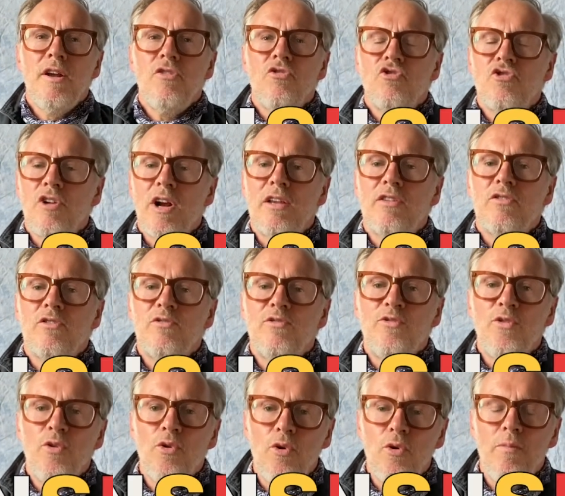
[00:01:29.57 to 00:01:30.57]

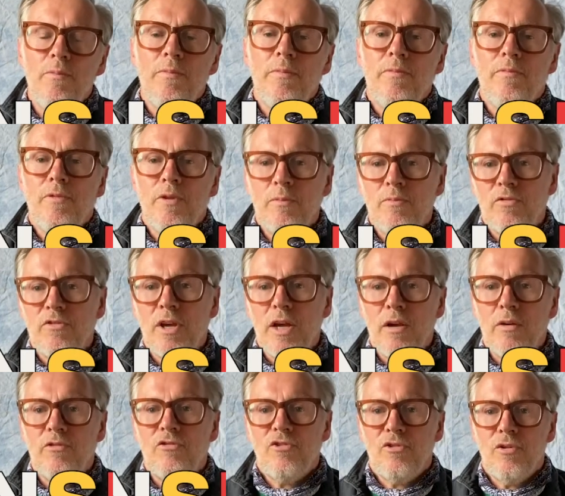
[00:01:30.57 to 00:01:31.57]
transform
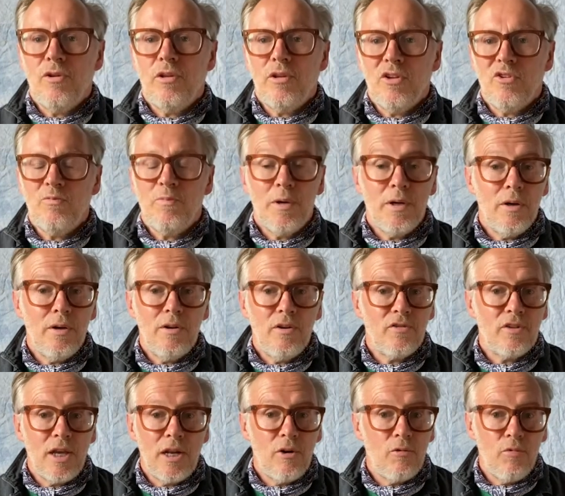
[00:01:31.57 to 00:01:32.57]
themselves during this period is
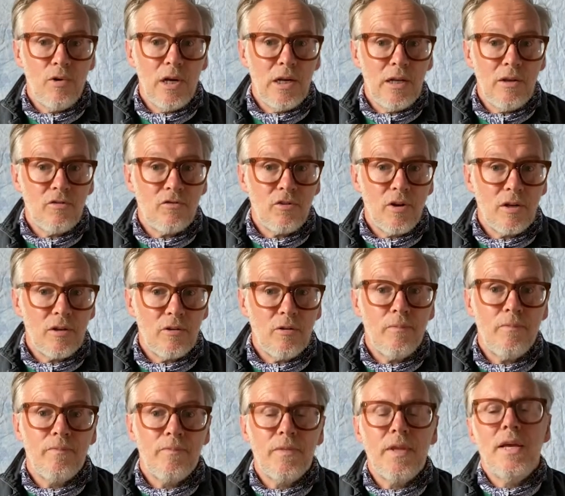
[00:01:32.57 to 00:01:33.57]
going to really struggle.
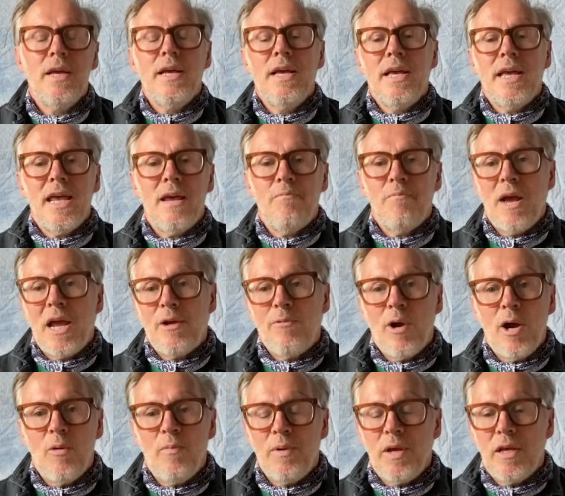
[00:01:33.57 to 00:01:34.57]
It may
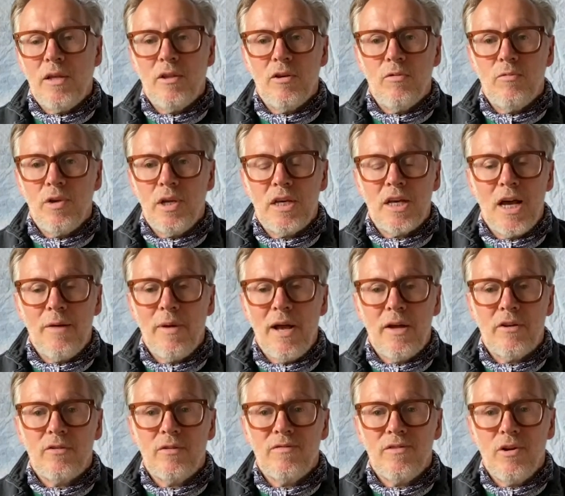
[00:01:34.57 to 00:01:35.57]
well be that we come
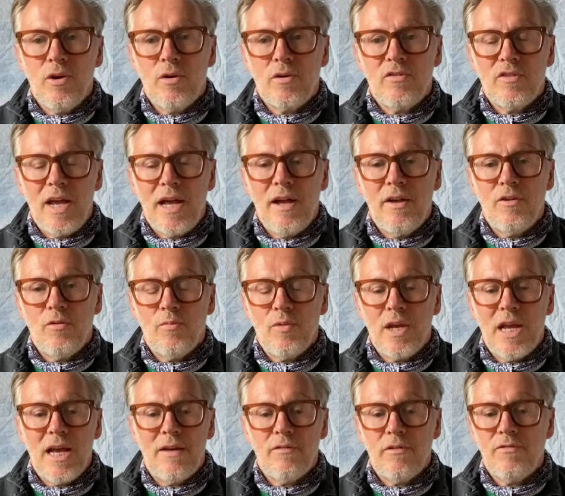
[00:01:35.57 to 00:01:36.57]
out of lockdown and we
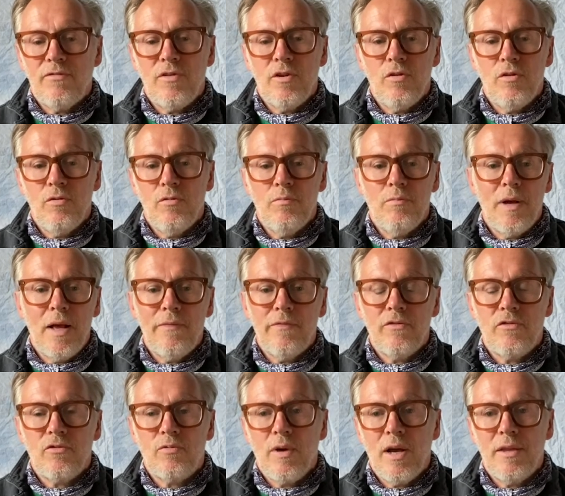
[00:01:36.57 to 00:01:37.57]
have a few
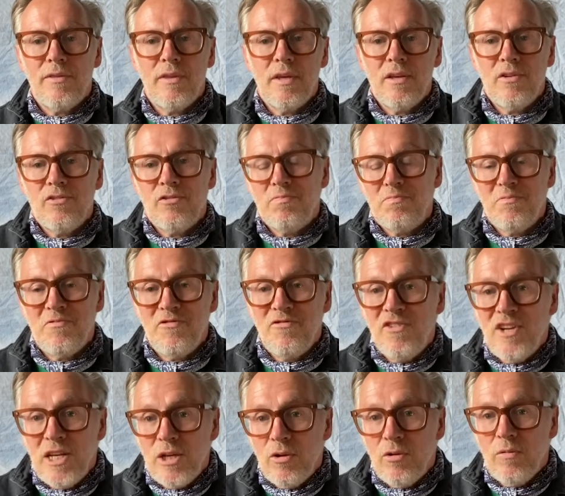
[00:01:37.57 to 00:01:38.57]
months where things
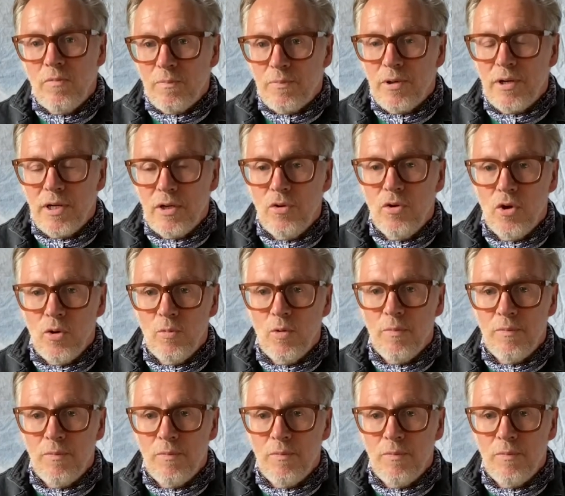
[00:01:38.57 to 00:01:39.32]
feel pretty normal,